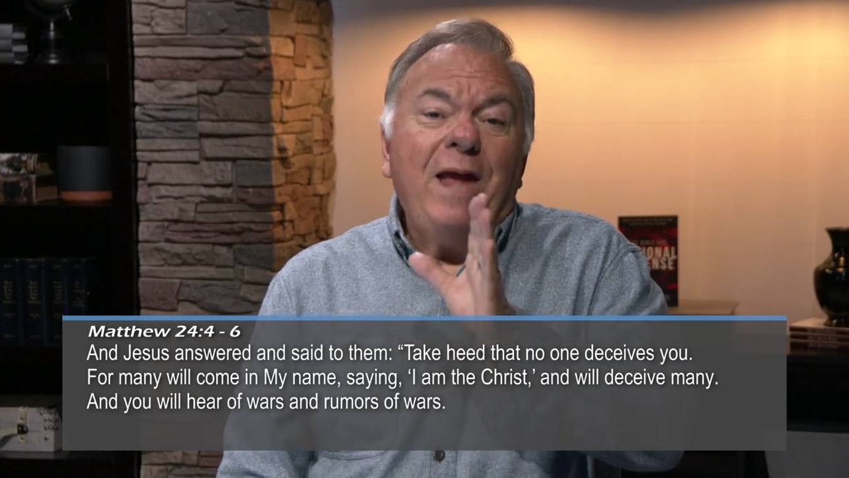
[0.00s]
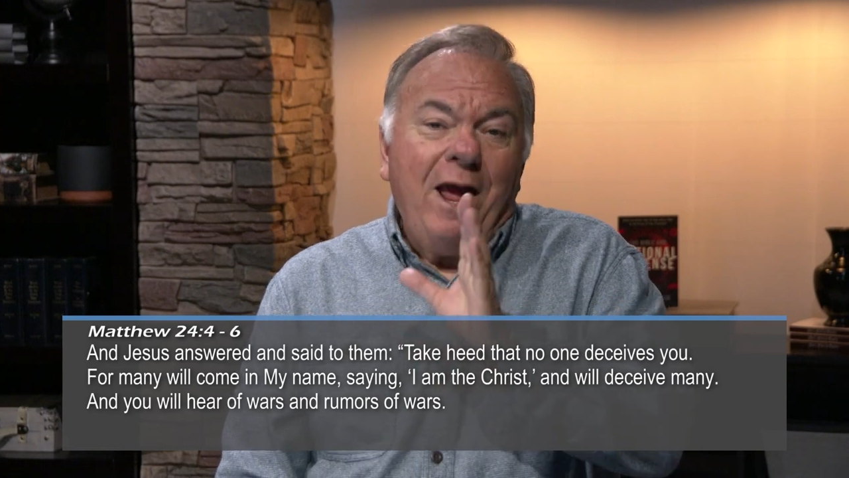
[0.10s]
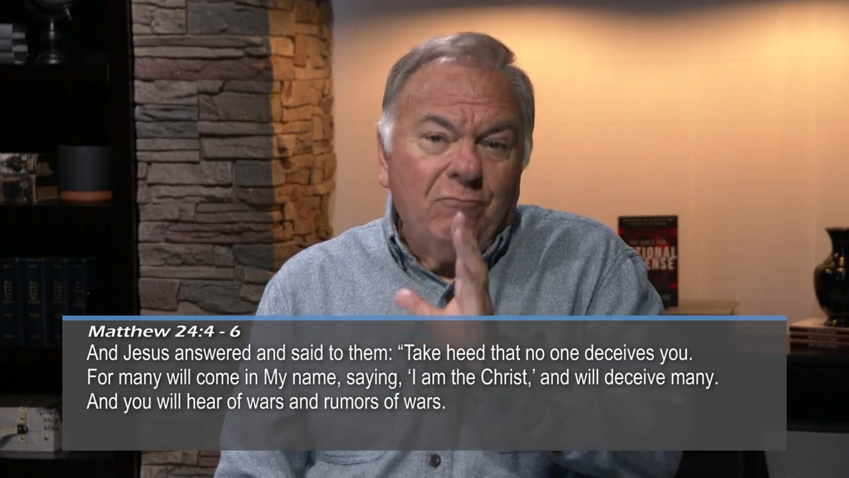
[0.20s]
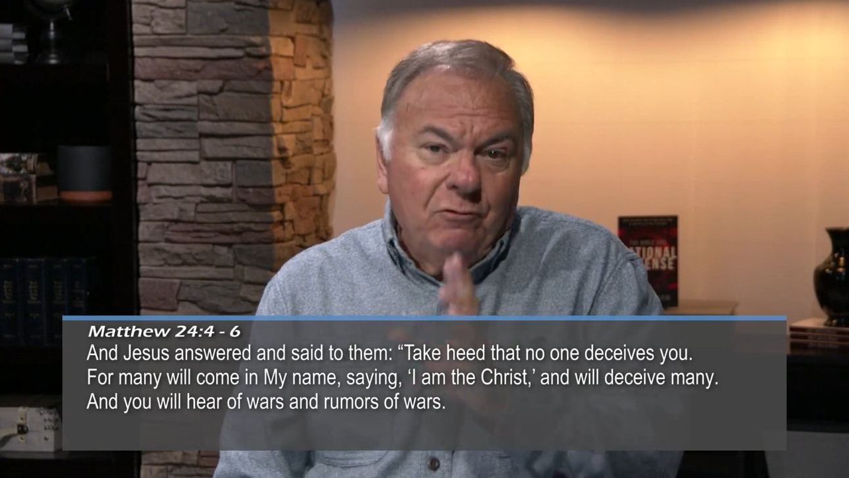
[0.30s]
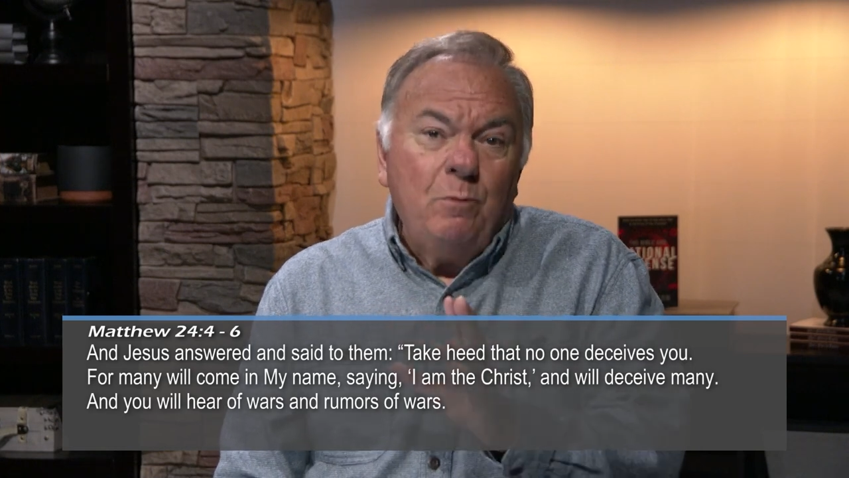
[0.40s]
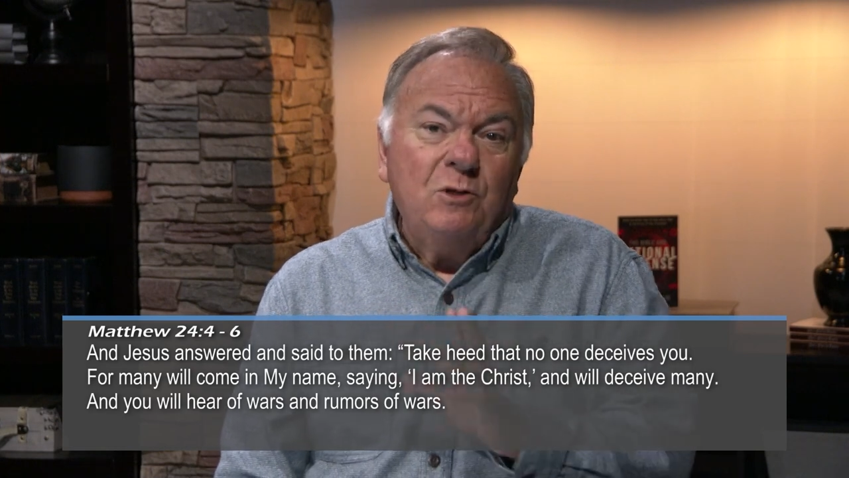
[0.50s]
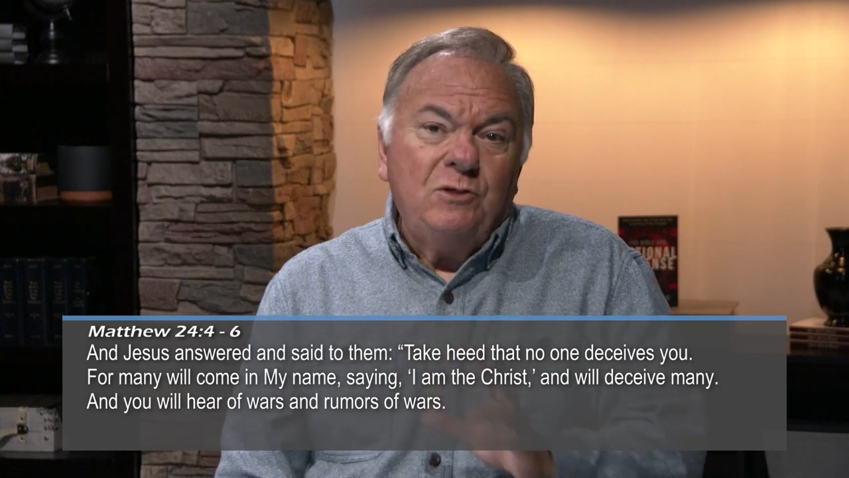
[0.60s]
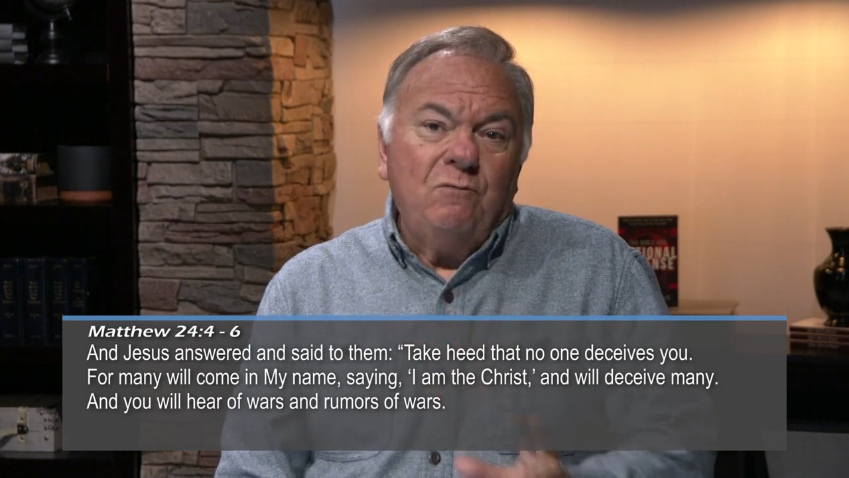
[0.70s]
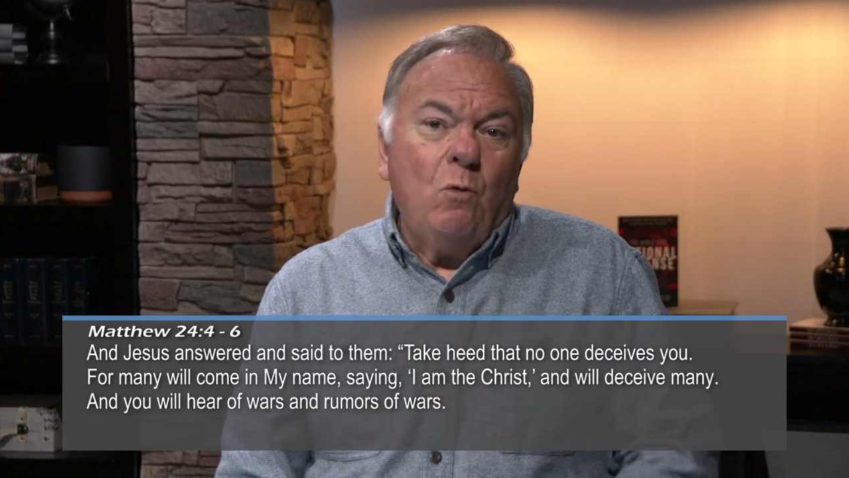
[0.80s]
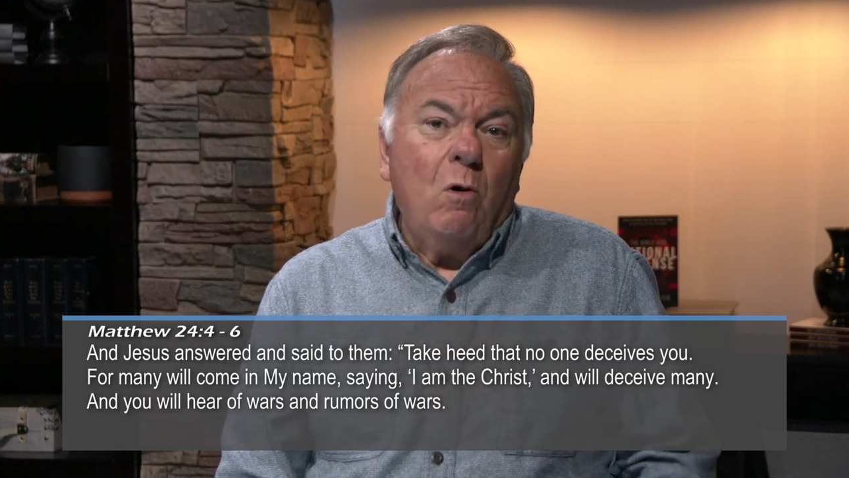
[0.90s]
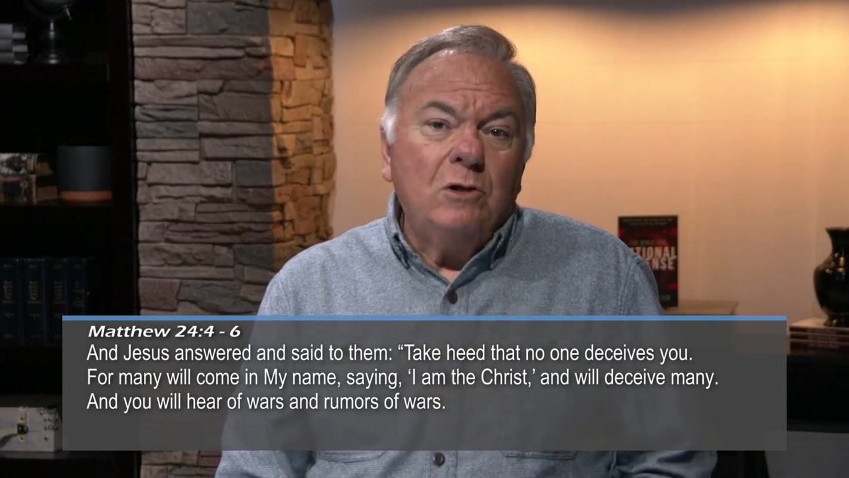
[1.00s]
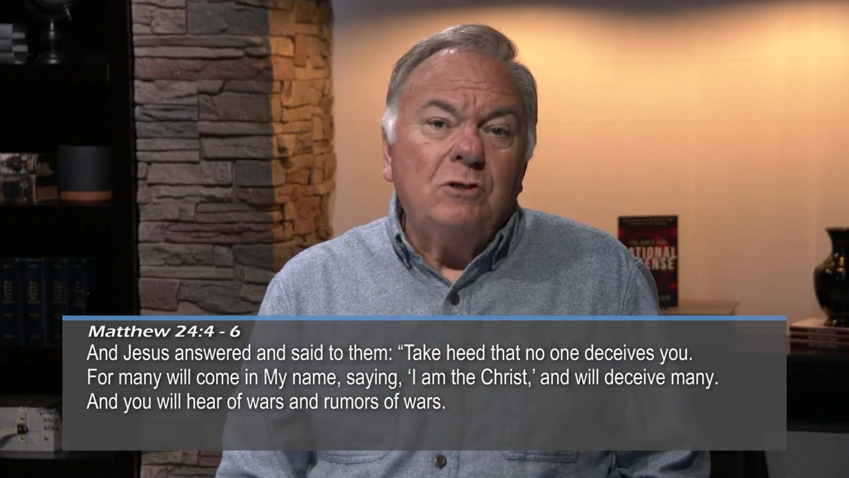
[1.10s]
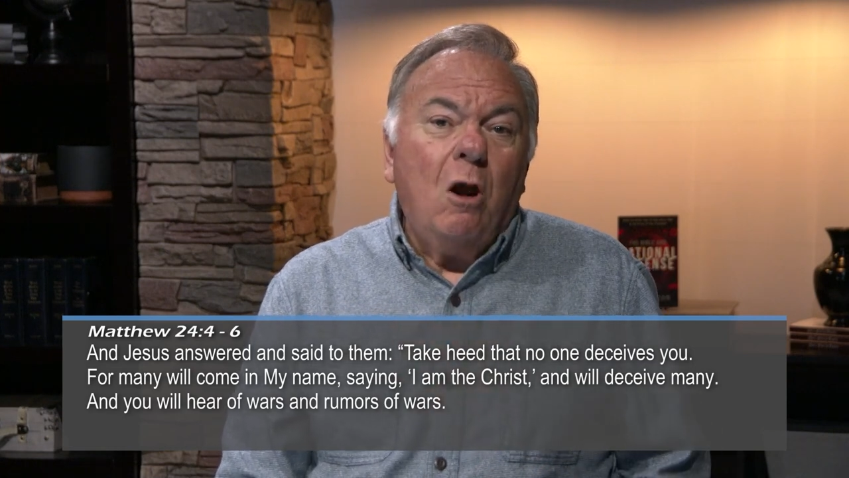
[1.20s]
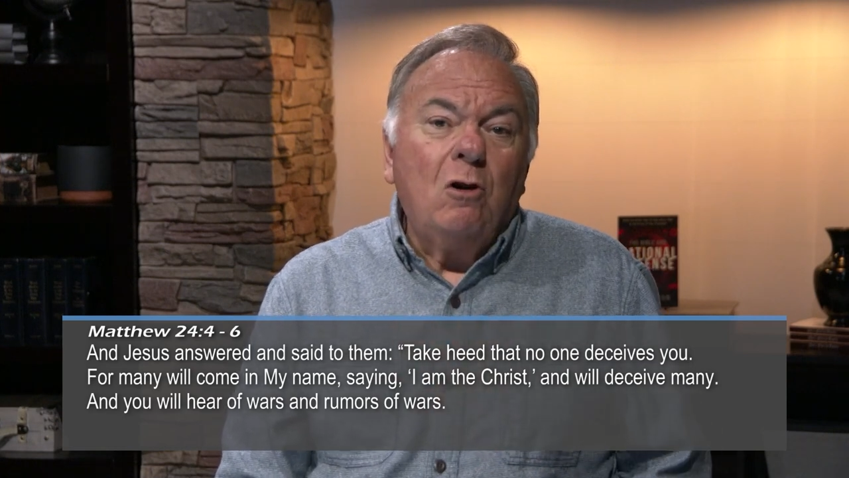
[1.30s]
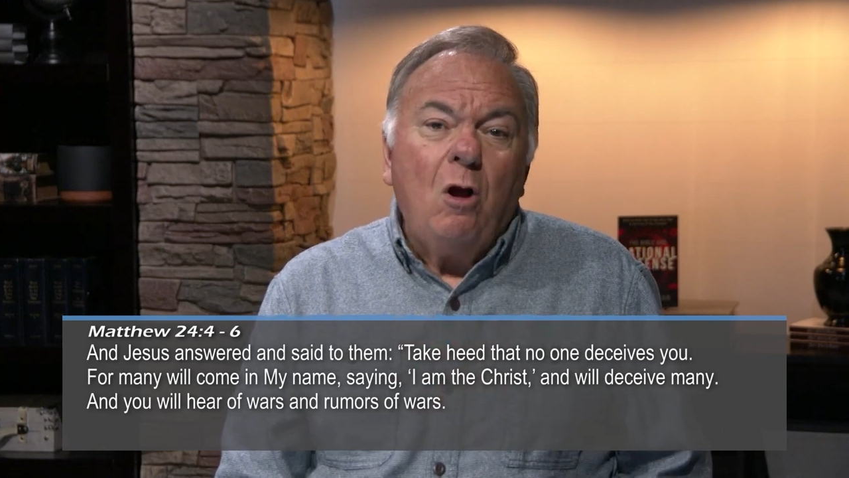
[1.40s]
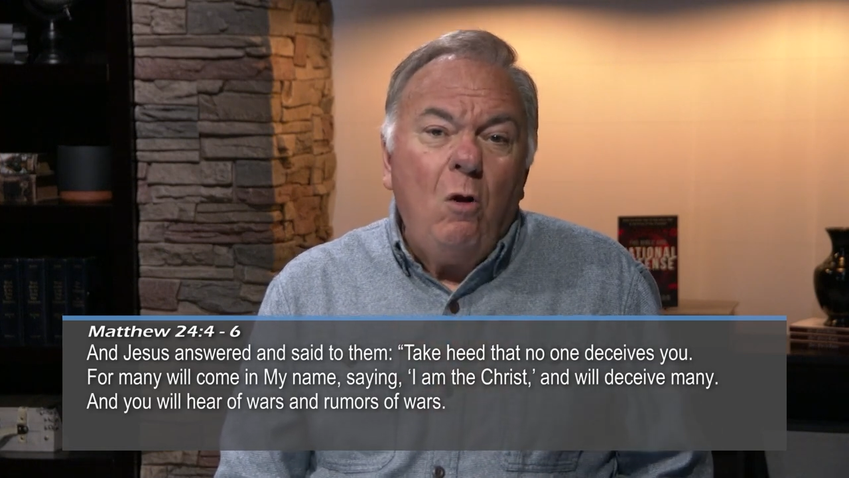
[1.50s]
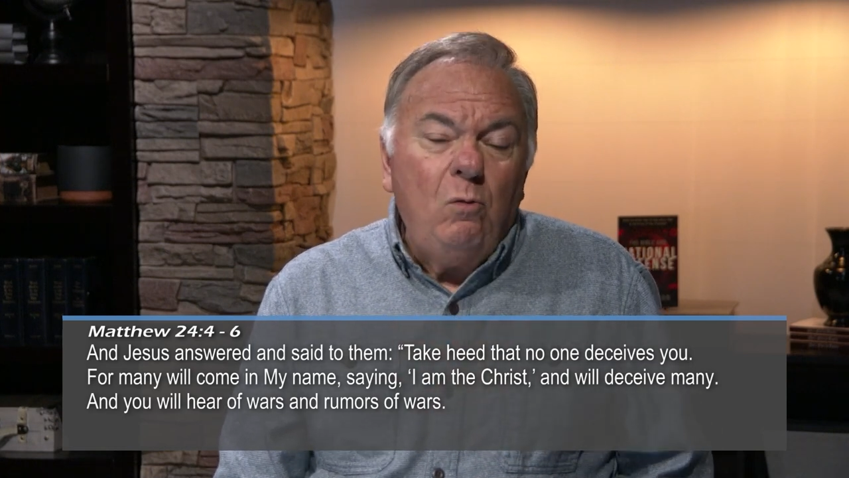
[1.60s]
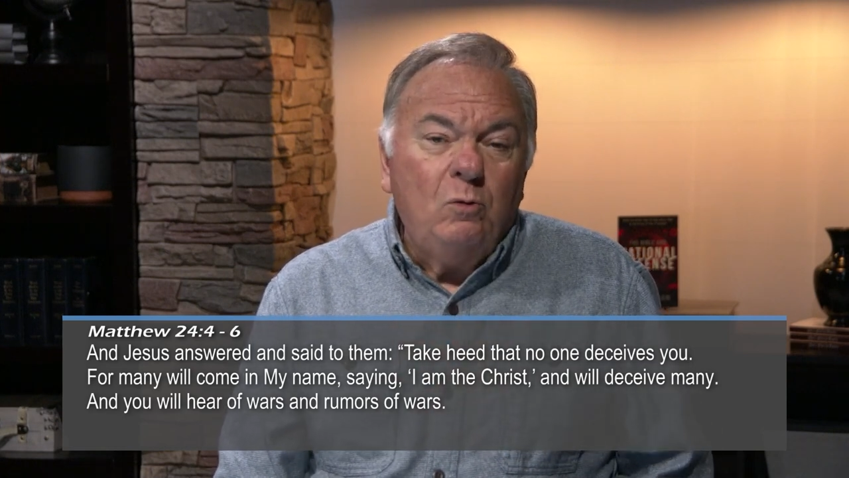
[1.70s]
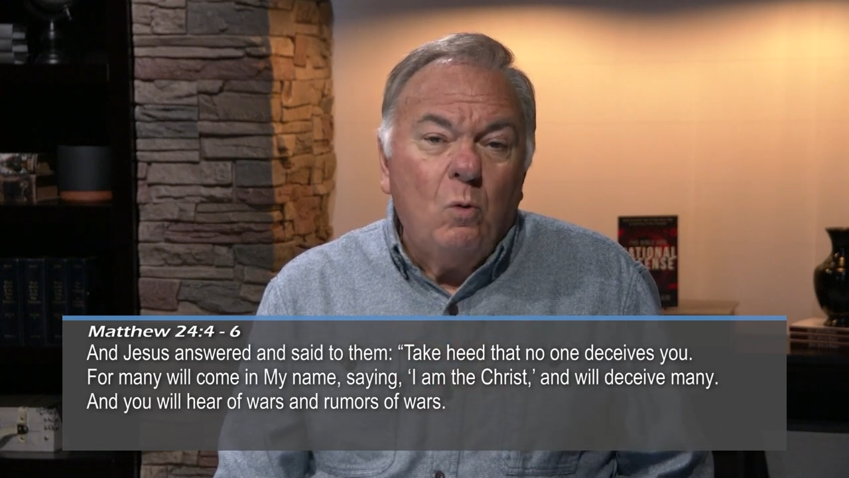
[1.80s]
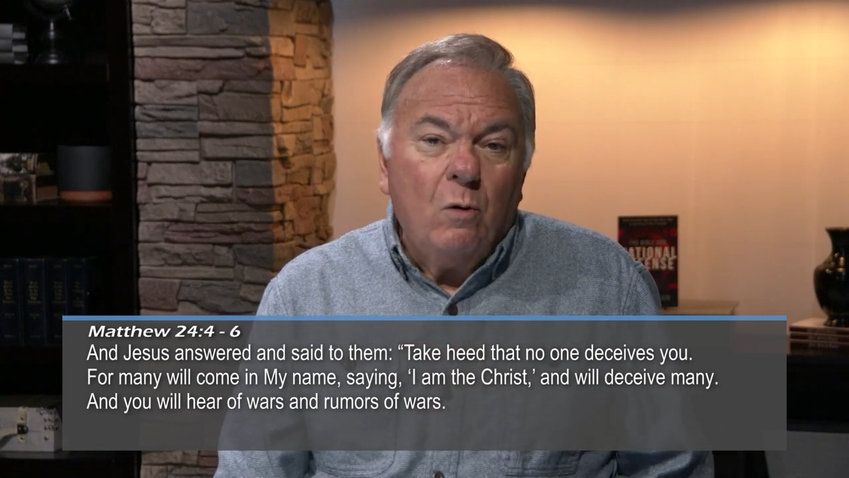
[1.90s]
And rumors of wars are
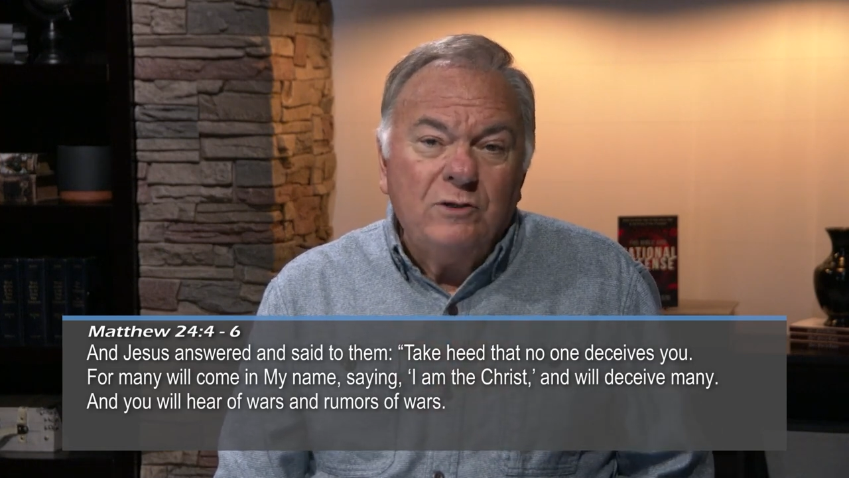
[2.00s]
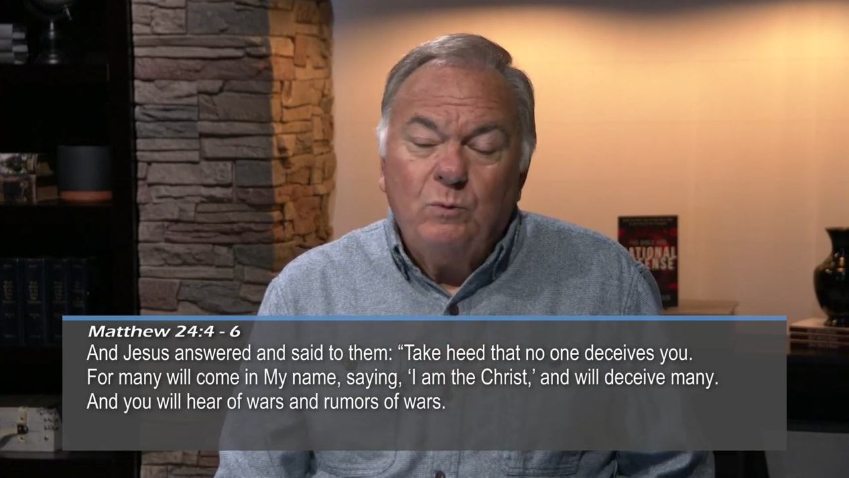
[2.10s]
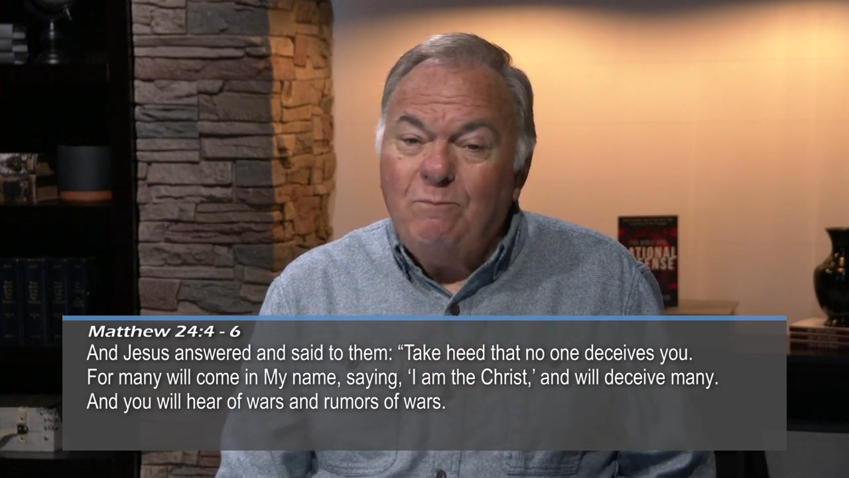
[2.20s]
cold wars.